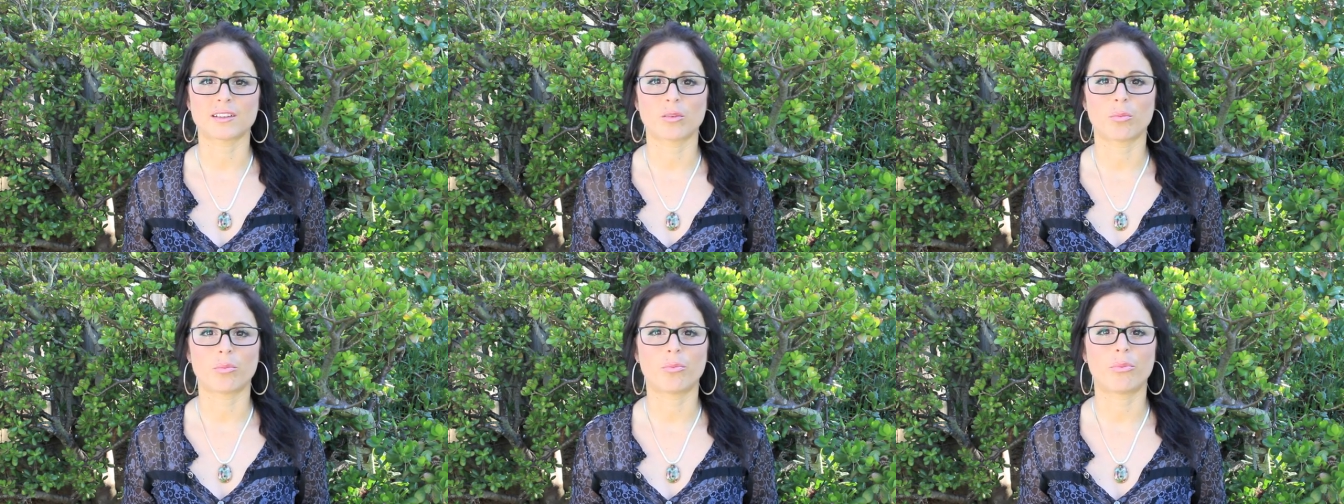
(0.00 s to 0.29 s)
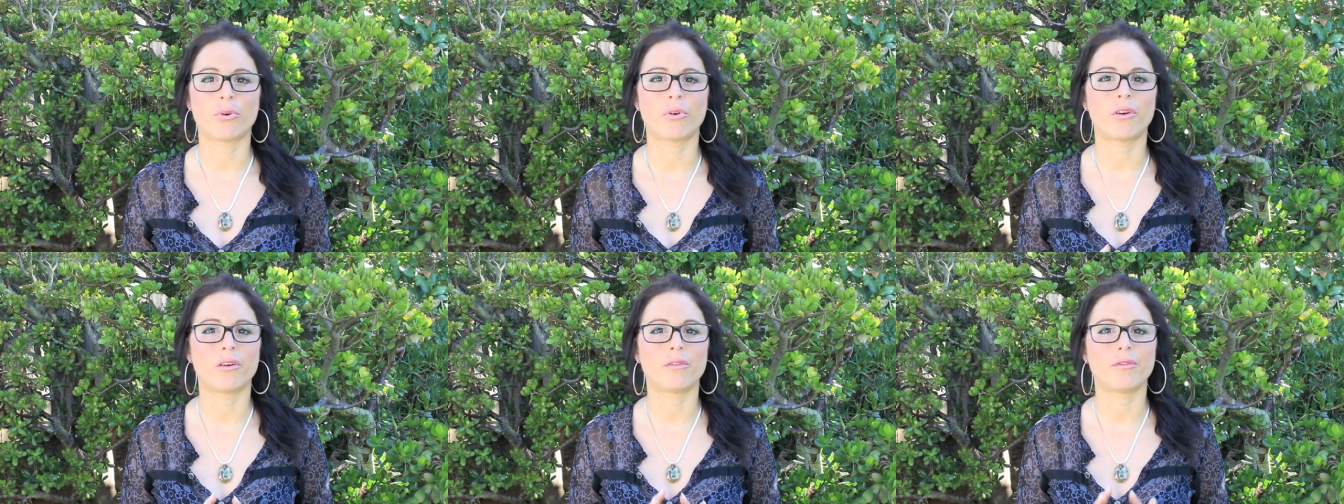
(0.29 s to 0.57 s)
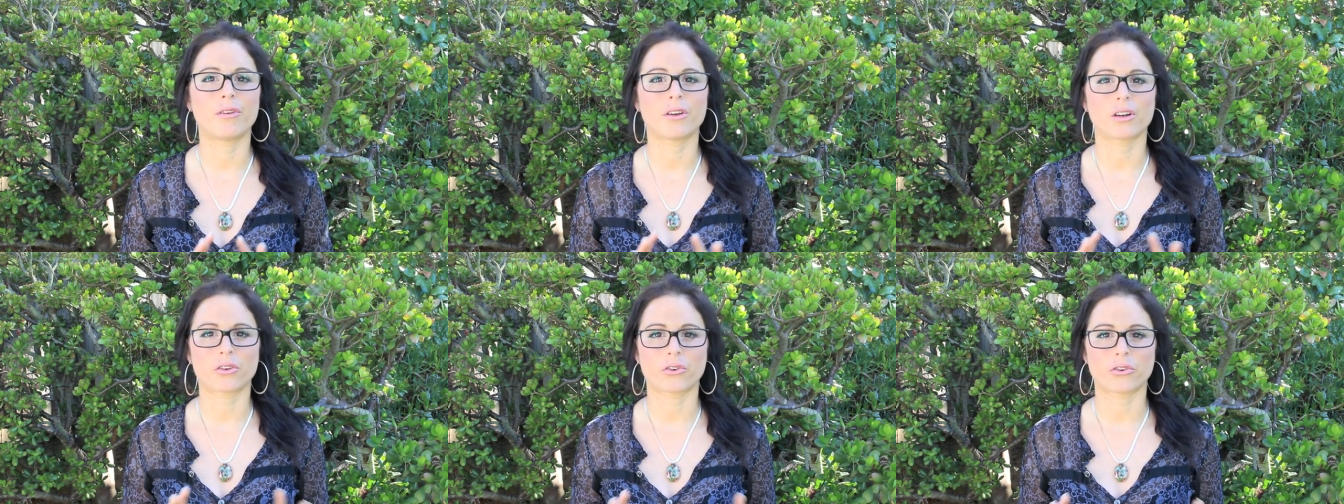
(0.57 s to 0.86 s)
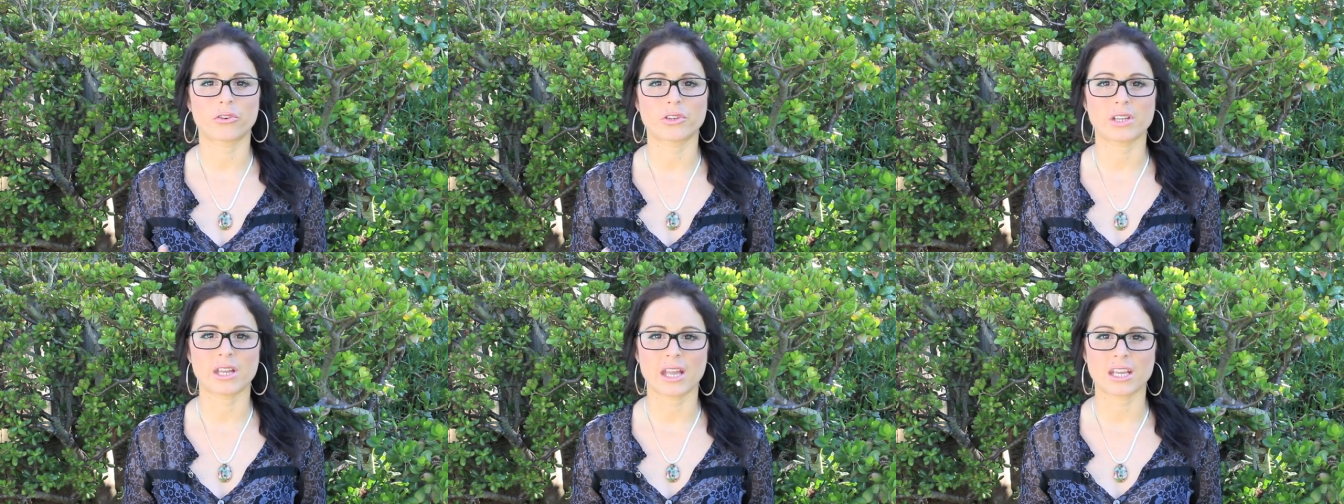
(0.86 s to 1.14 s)
a perfect
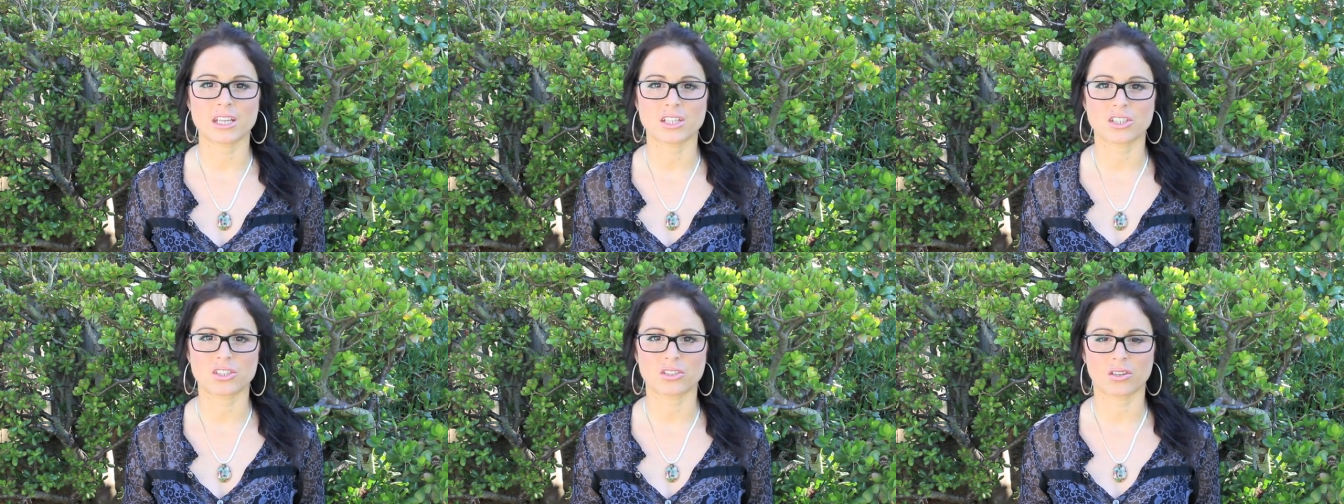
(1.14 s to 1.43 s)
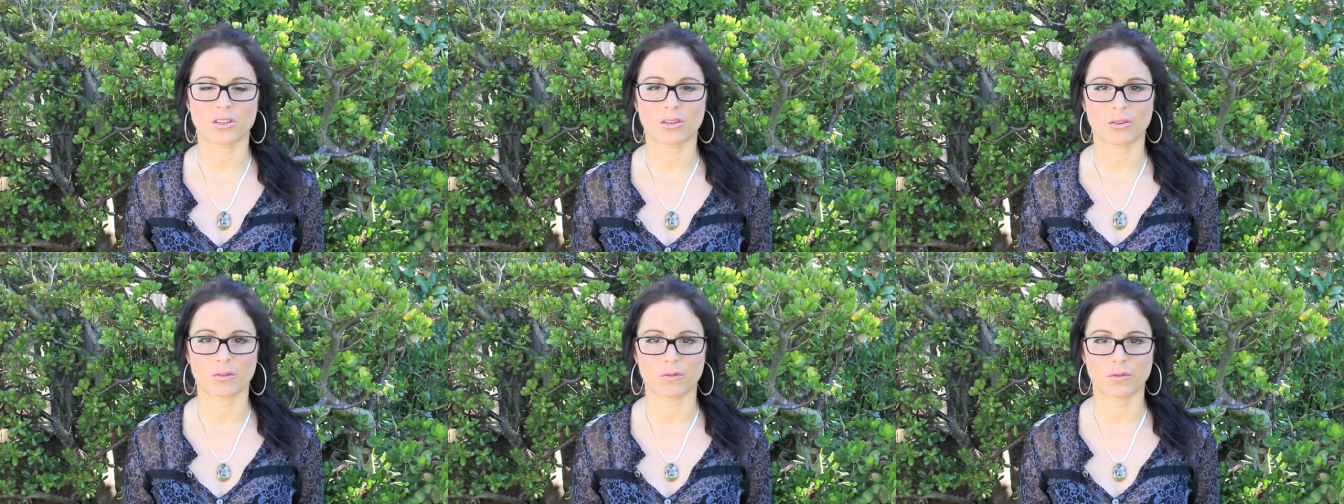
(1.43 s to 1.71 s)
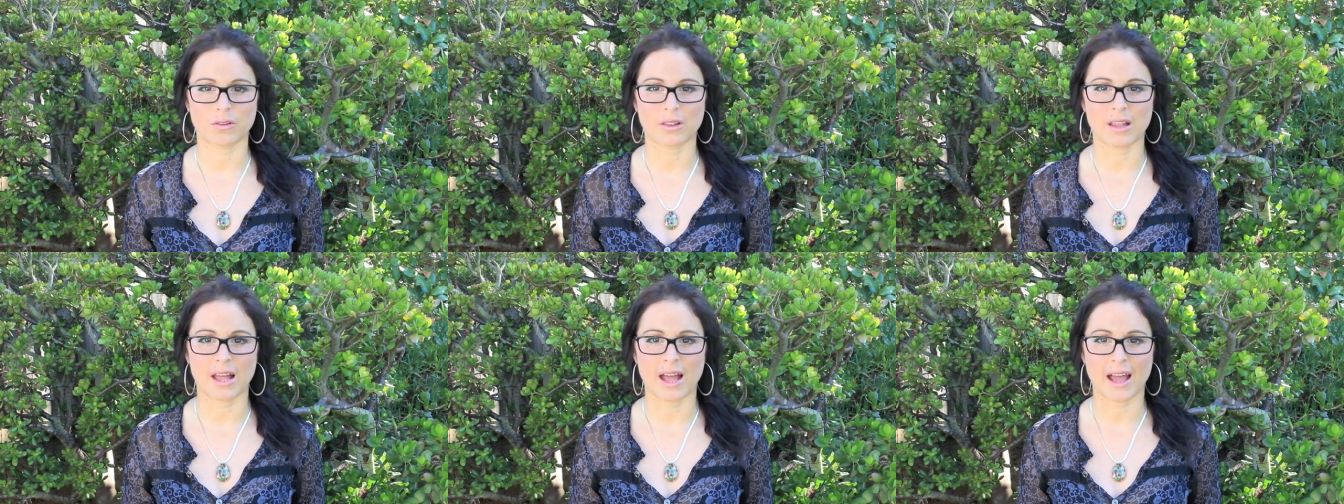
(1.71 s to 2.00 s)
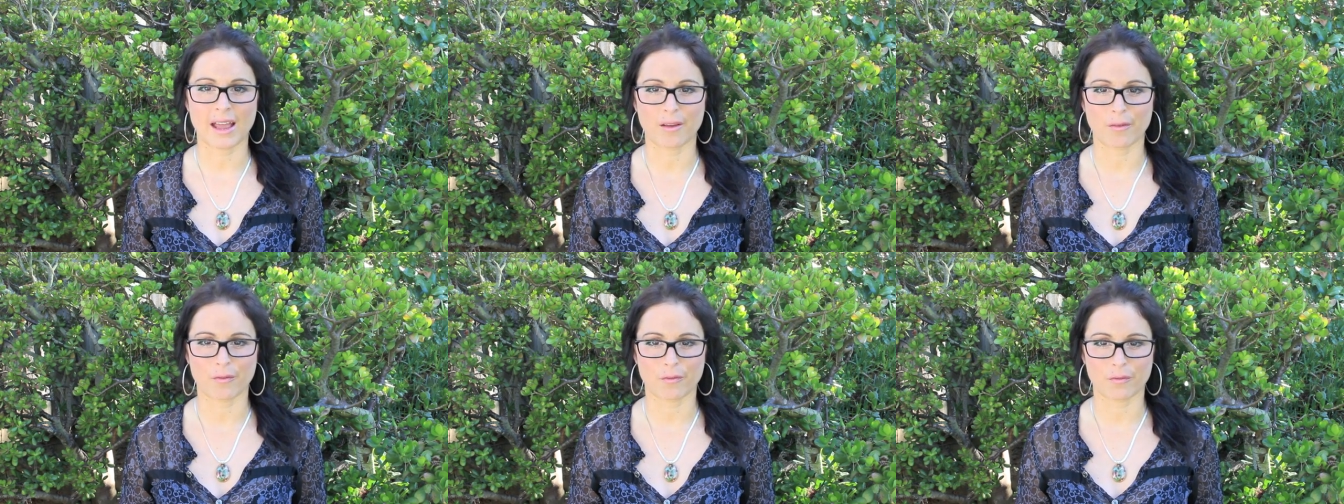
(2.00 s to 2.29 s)
creation of
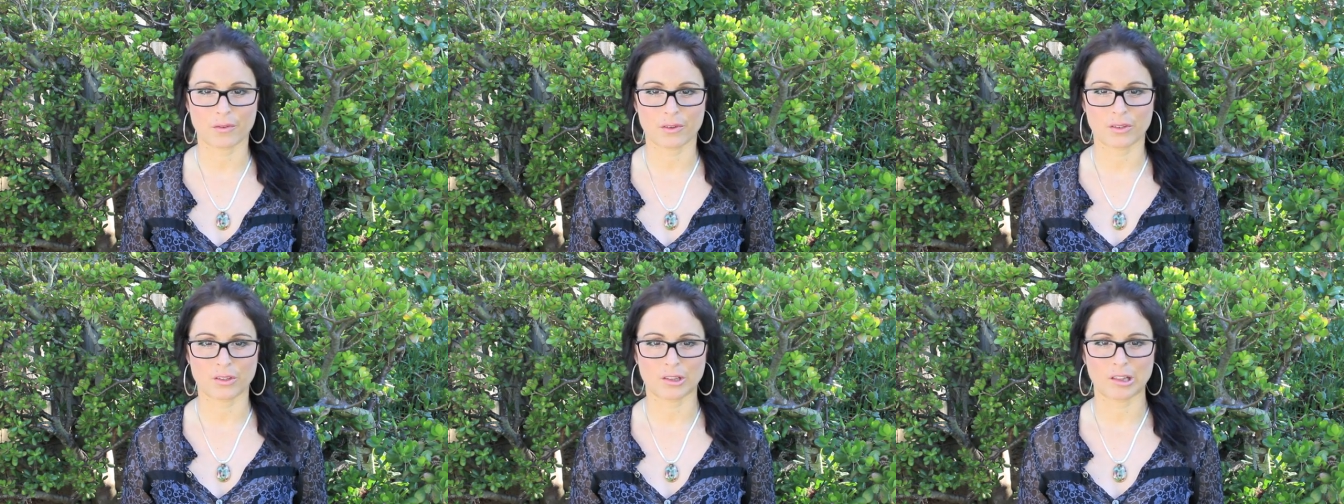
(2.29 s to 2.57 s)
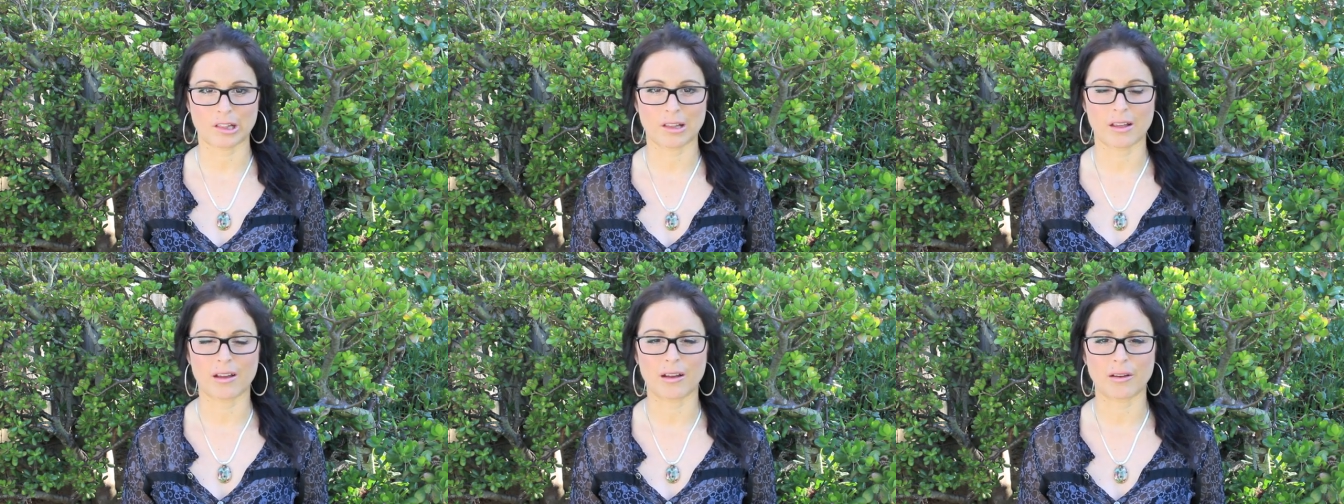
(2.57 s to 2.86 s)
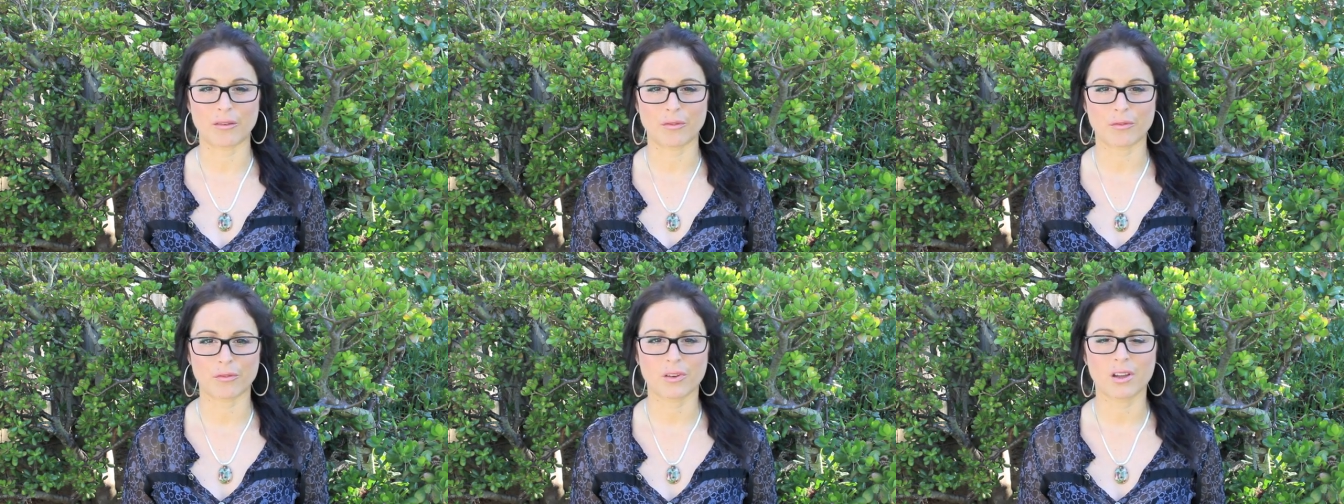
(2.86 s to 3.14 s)
life and love.